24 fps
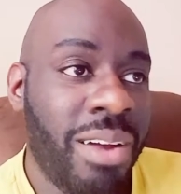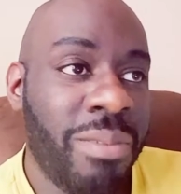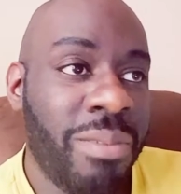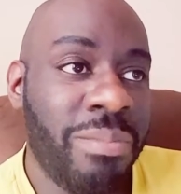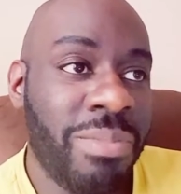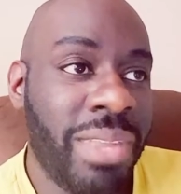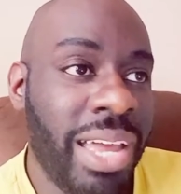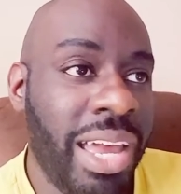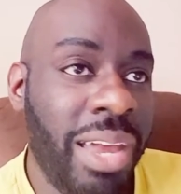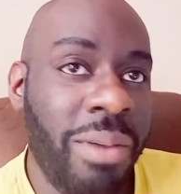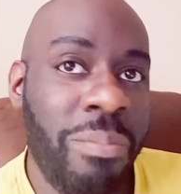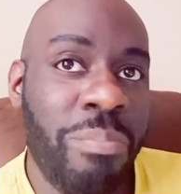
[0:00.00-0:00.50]

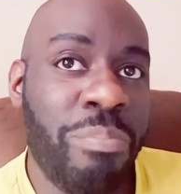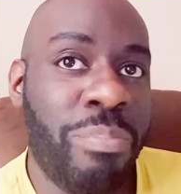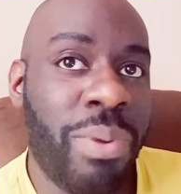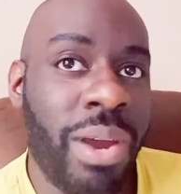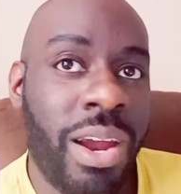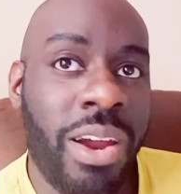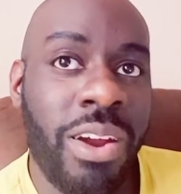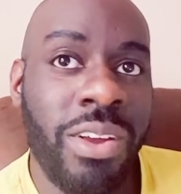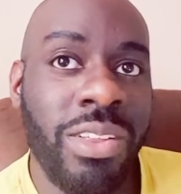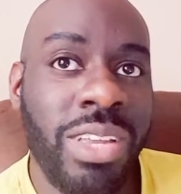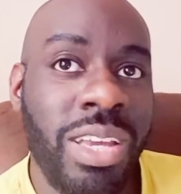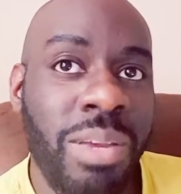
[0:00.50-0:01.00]
They
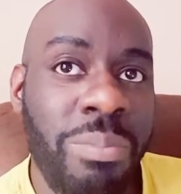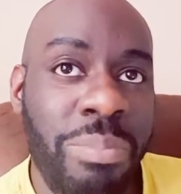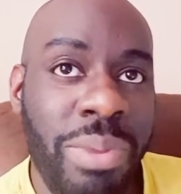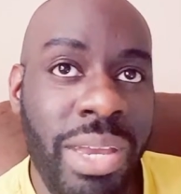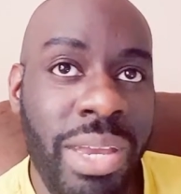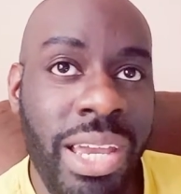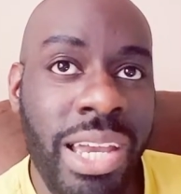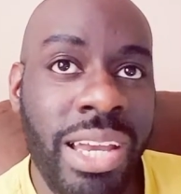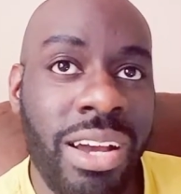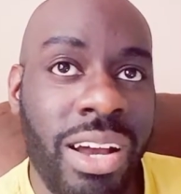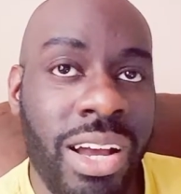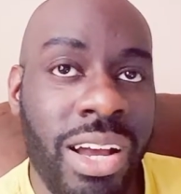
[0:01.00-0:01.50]
barely
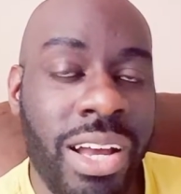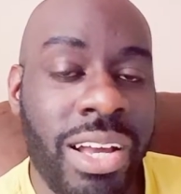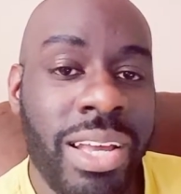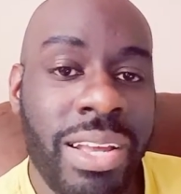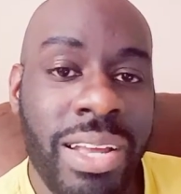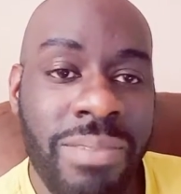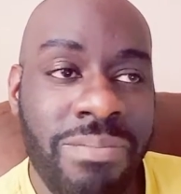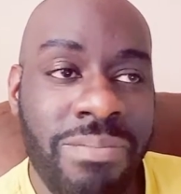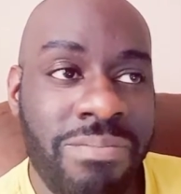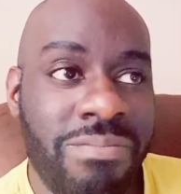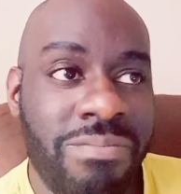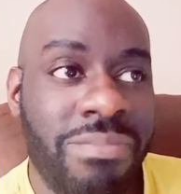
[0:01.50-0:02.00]
beat
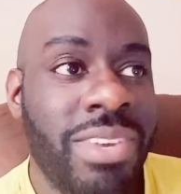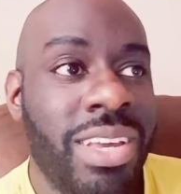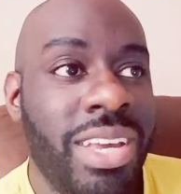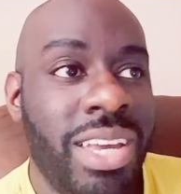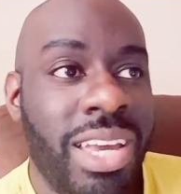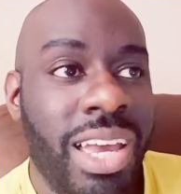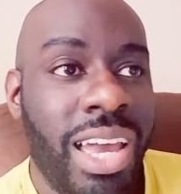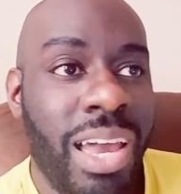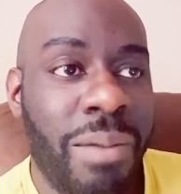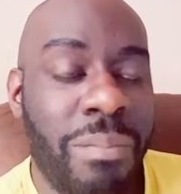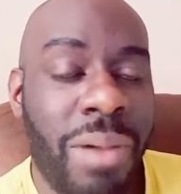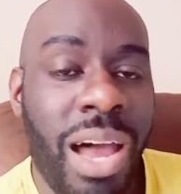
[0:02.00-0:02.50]

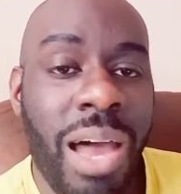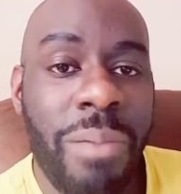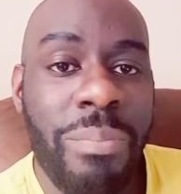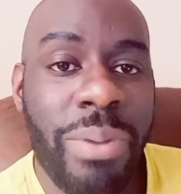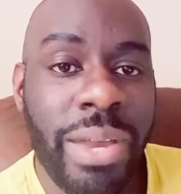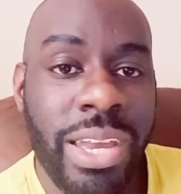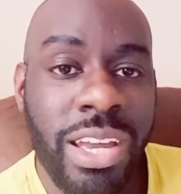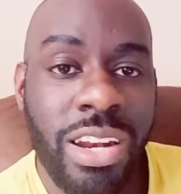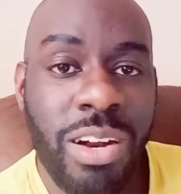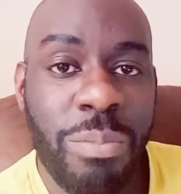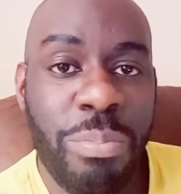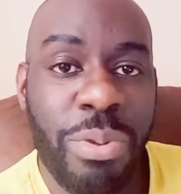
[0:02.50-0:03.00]
in my
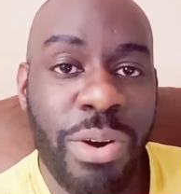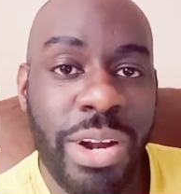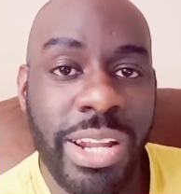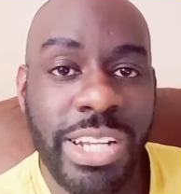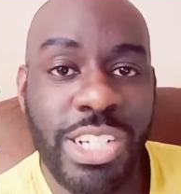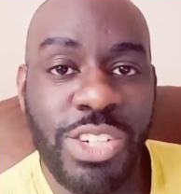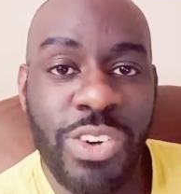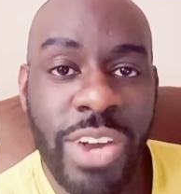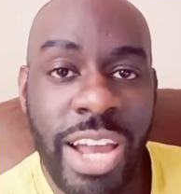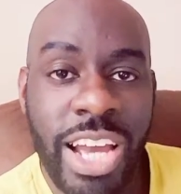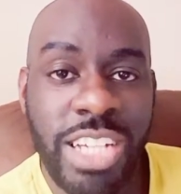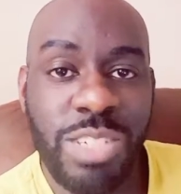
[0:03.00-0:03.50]
opinion, a pretty
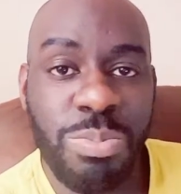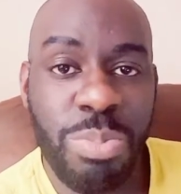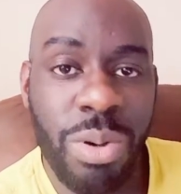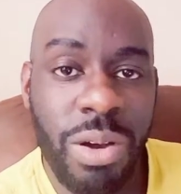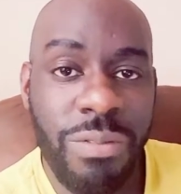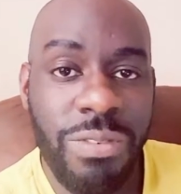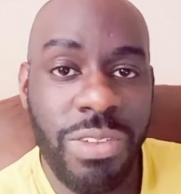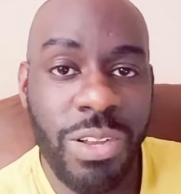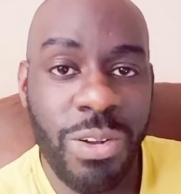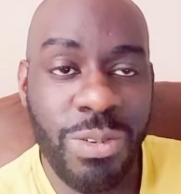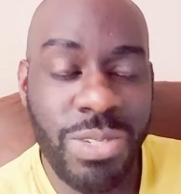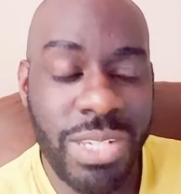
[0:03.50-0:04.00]
trash
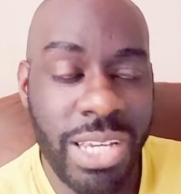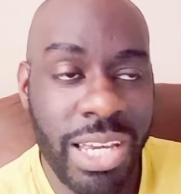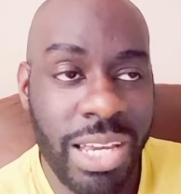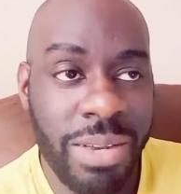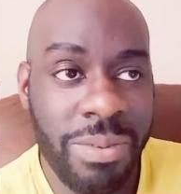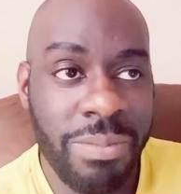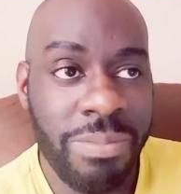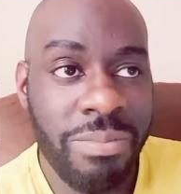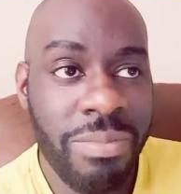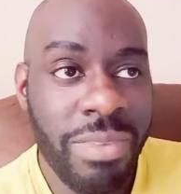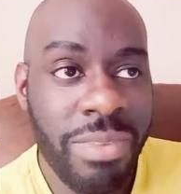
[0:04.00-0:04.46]
Buffalo team.